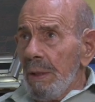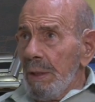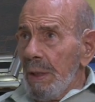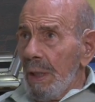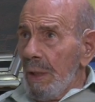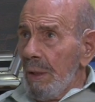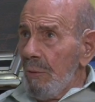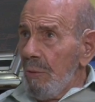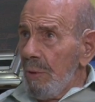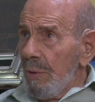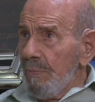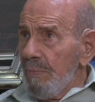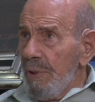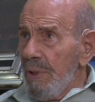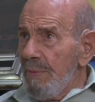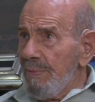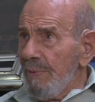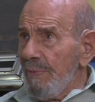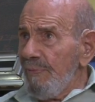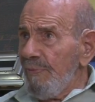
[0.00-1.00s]
Now, when
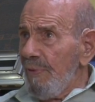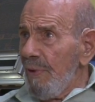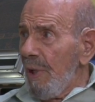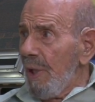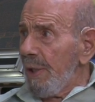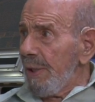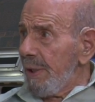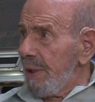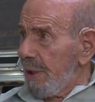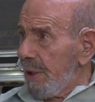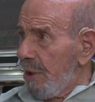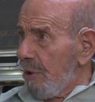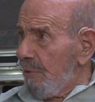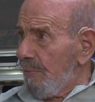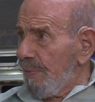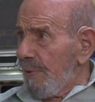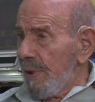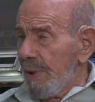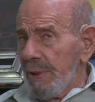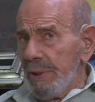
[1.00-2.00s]
people fly in
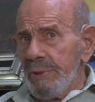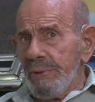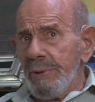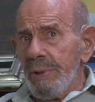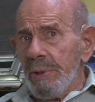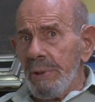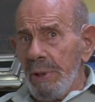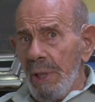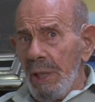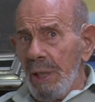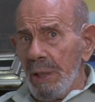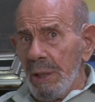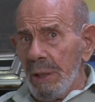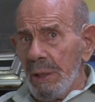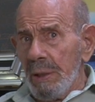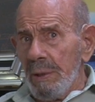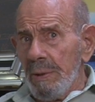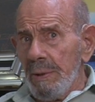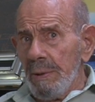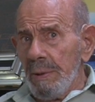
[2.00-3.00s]
airplanes
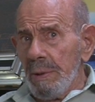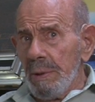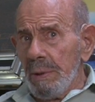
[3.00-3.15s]
today,